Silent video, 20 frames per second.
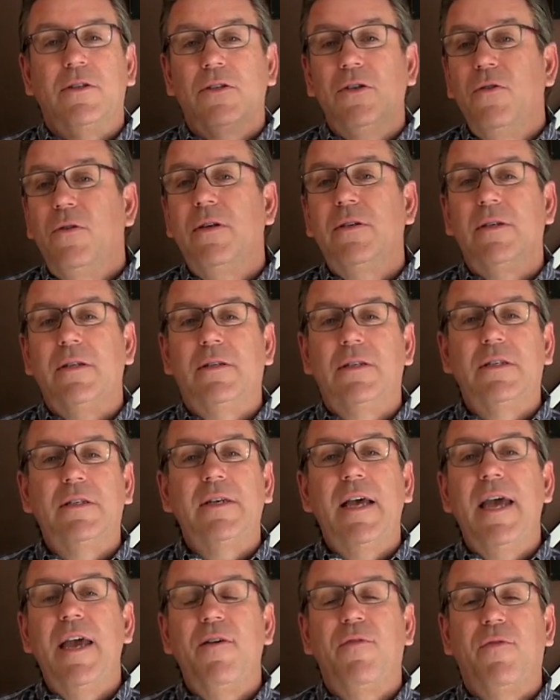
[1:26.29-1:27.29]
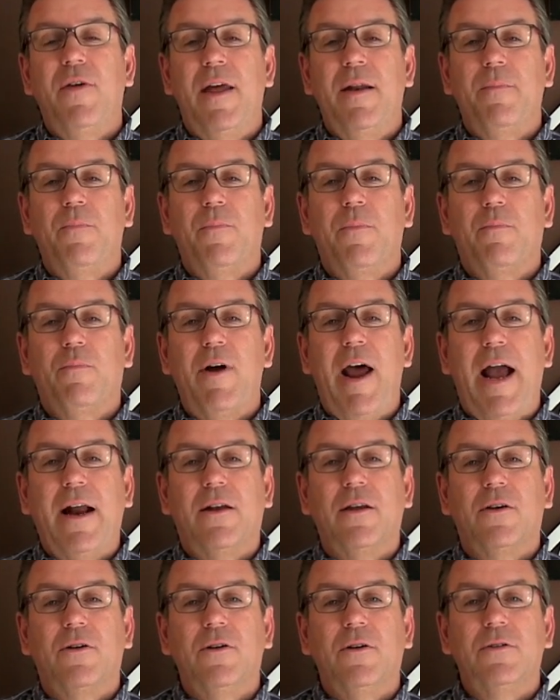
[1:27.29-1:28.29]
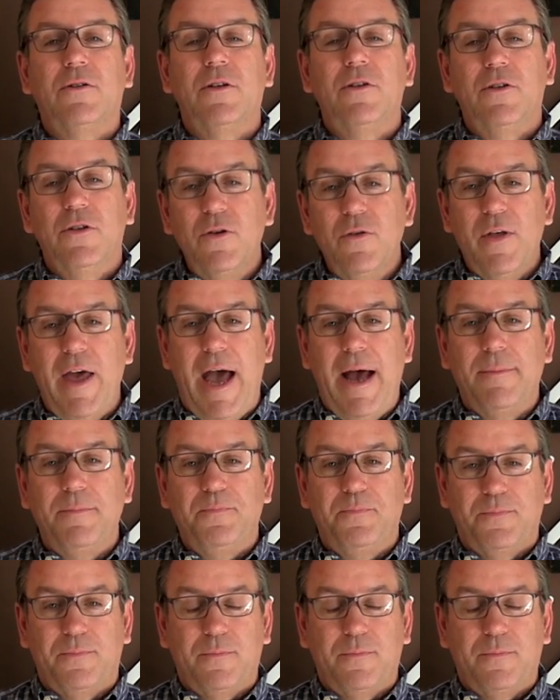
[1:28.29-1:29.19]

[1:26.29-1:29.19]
soon as it's safe and practical to do that.